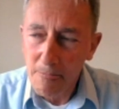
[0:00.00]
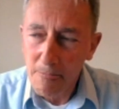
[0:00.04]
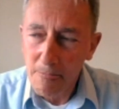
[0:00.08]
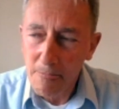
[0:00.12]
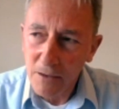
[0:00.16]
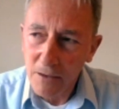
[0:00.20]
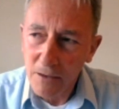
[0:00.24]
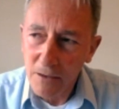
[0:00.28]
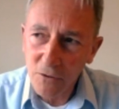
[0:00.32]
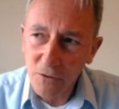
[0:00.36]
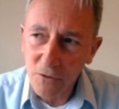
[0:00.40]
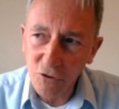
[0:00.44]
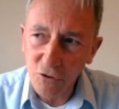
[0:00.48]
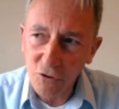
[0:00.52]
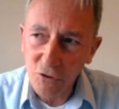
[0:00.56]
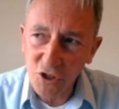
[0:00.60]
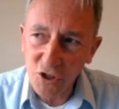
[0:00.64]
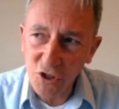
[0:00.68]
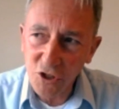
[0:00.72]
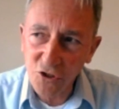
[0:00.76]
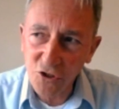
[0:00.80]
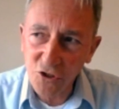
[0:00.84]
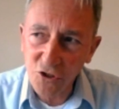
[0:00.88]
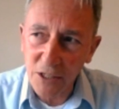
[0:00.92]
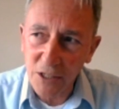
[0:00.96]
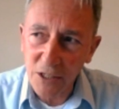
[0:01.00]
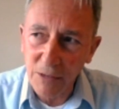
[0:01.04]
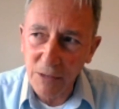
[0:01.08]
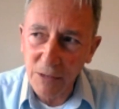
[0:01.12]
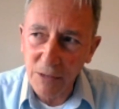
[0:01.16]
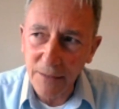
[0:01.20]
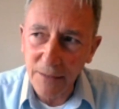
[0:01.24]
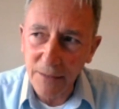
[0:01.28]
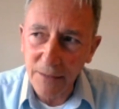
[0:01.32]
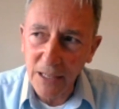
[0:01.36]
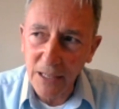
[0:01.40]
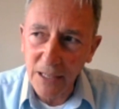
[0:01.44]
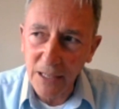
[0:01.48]
not just general
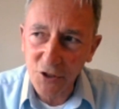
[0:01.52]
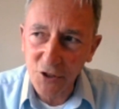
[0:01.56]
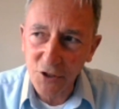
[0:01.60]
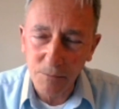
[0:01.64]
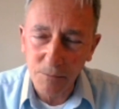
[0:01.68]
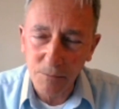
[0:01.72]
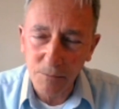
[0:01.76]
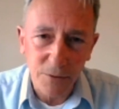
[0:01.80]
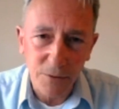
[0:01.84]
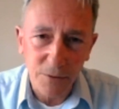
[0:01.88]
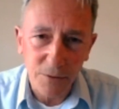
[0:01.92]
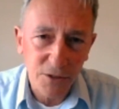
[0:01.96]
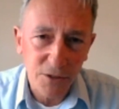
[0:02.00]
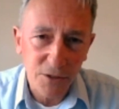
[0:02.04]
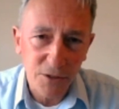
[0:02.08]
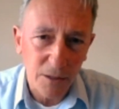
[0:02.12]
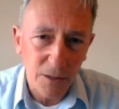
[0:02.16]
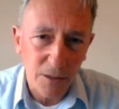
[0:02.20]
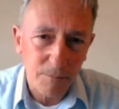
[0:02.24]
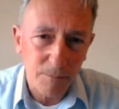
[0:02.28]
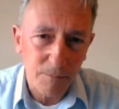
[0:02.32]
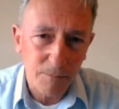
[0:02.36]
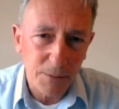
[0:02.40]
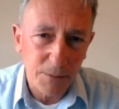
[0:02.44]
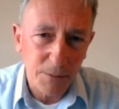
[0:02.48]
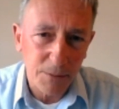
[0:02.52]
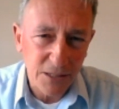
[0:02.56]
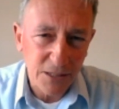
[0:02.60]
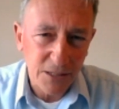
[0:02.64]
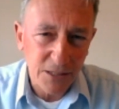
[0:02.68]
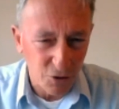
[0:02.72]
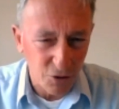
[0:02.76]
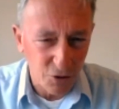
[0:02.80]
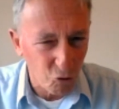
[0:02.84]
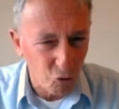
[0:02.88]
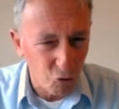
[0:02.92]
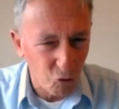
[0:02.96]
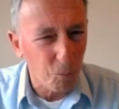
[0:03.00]
aviation, but business and
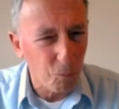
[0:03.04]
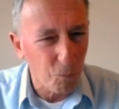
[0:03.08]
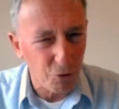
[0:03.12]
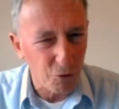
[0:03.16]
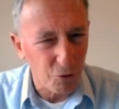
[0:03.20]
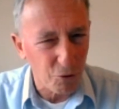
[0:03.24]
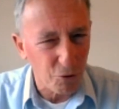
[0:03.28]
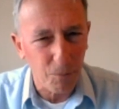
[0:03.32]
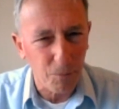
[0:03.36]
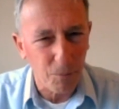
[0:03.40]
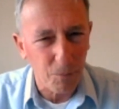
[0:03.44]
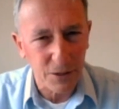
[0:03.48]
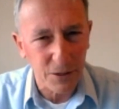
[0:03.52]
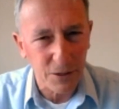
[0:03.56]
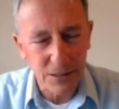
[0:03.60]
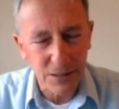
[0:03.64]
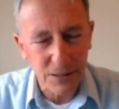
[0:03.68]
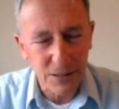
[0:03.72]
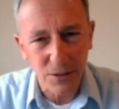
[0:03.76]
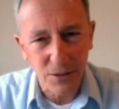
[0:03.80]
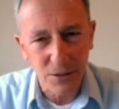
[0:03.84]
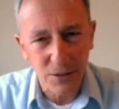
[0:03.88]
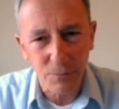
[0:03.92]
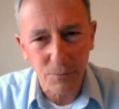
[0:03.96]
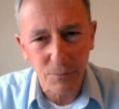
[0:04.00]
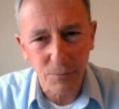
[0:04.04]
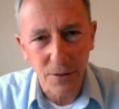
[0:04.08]
corporate operators with